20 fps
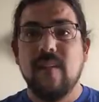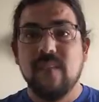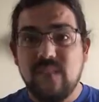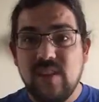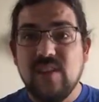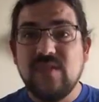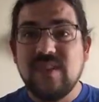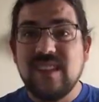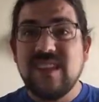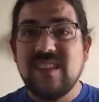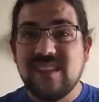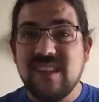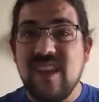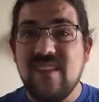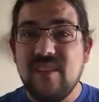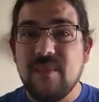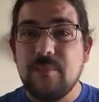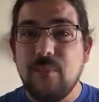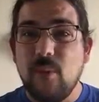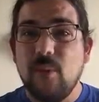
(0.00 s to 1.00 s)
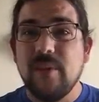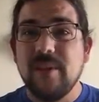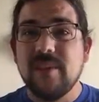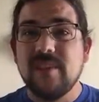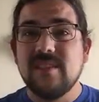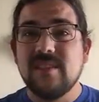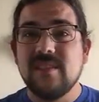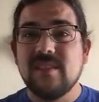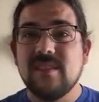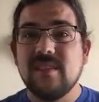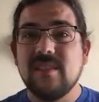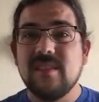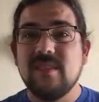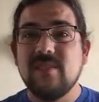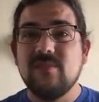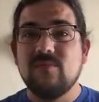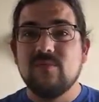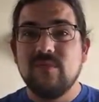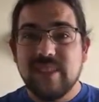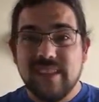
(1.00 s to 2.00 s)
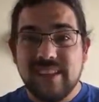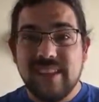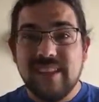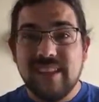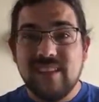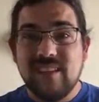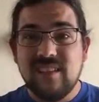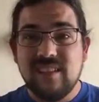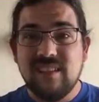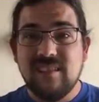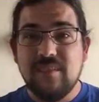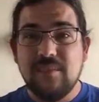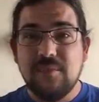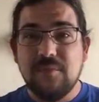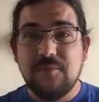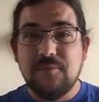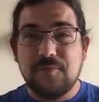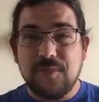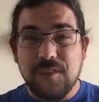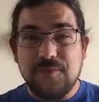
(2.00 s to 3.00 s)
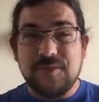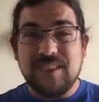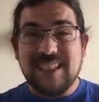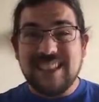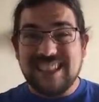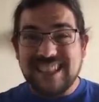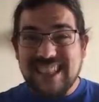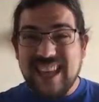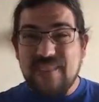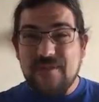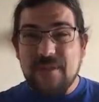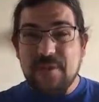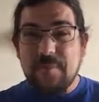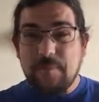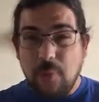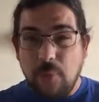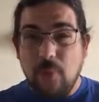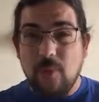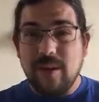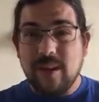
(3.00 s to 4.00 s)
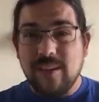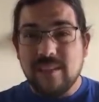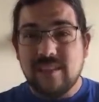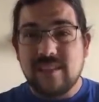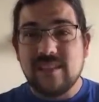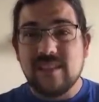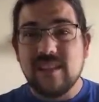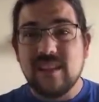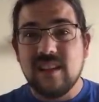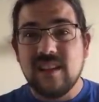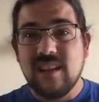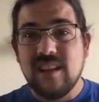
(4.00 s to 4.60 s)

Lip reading: 57 points? Really? 57 points?